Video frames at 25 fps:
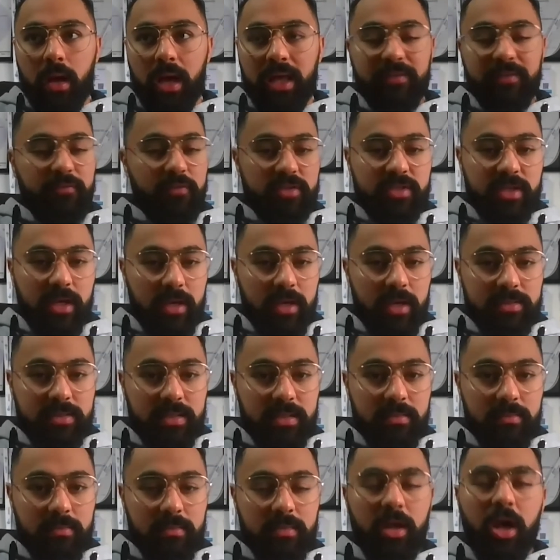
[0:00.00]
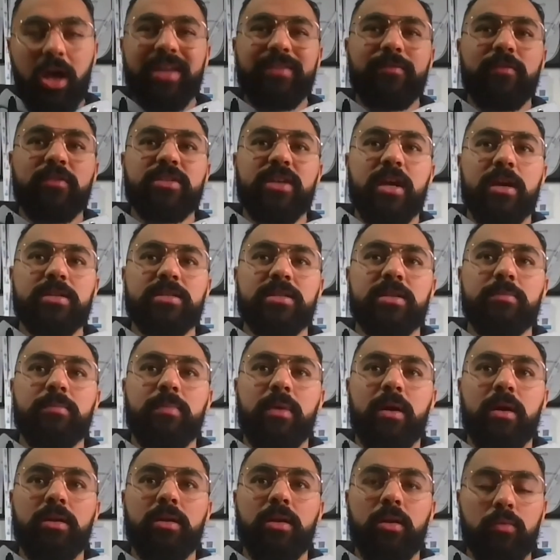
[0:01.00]
Not advertising,
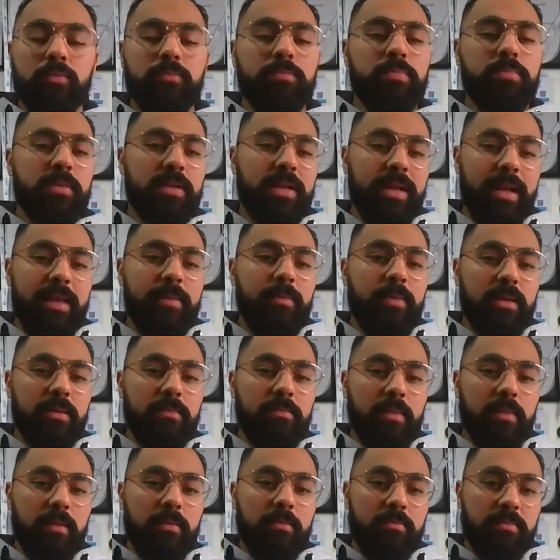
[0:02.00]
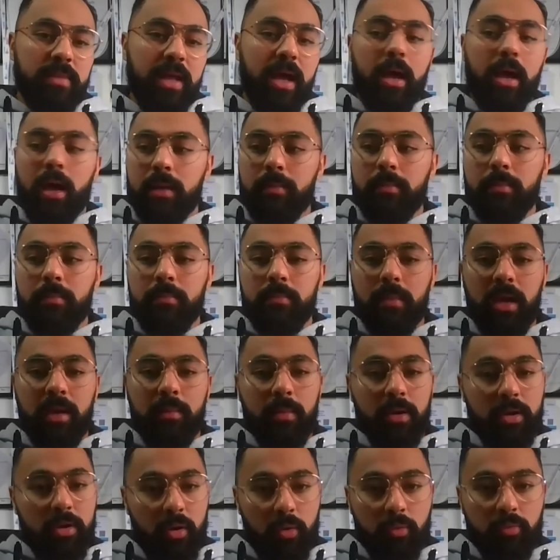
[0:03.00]
but claiming that
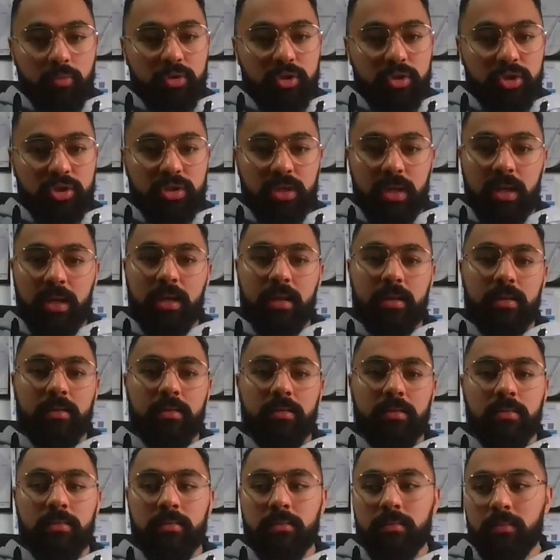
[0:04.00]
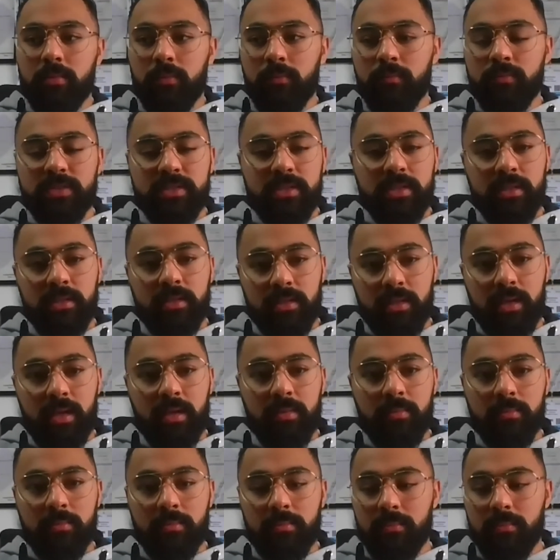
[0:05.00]
I'm a coach, and obviously I